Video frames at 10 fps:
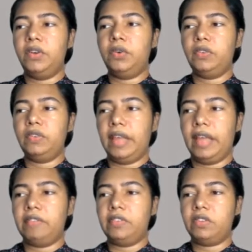to
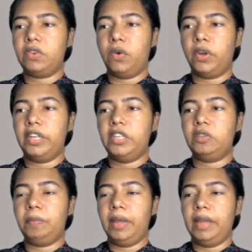save storage
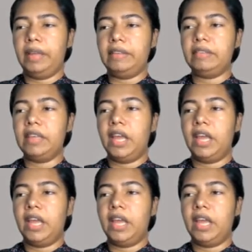space,